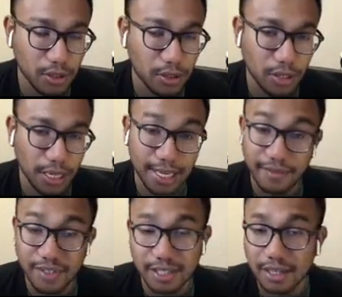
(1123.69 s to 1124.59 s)
And if
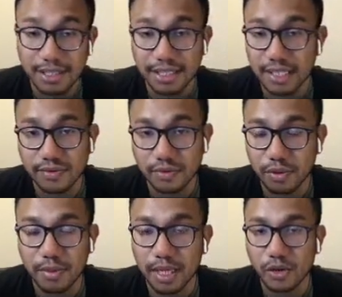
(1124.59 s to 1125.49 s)
it's not successful, we
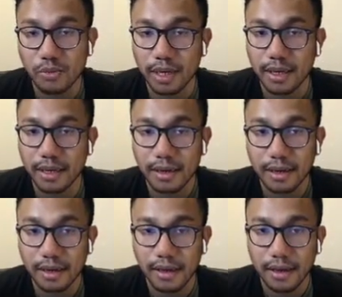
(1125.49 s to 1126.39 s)
make no money.
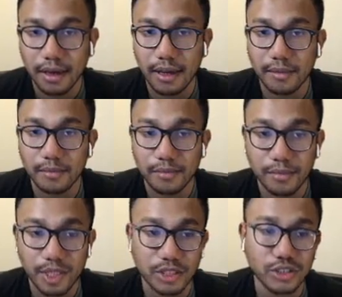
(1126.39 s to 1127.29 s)

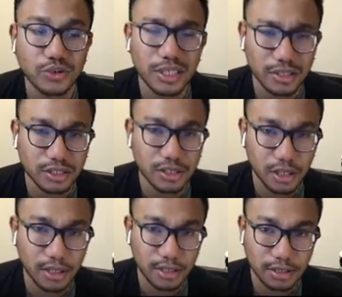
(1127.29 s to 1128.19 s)
There's a due diligence
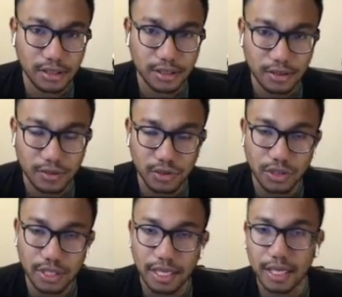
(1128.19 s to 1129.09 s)
cost to
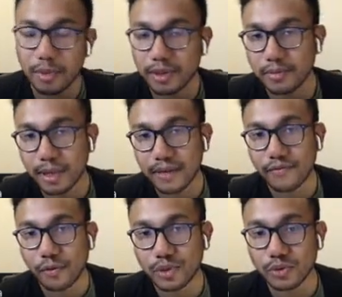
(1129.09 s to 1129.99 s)
signing up on the
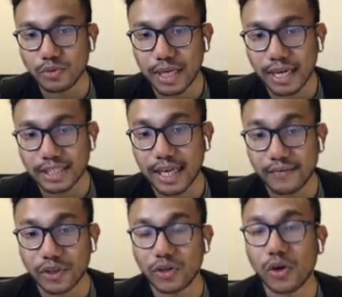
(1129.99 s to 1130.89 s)
platform. So we actually have
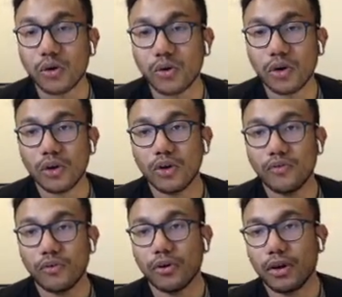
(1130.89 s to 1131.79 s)
to go
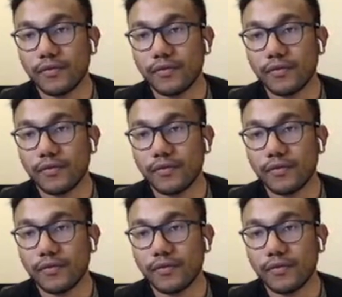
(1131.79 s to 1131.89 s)
for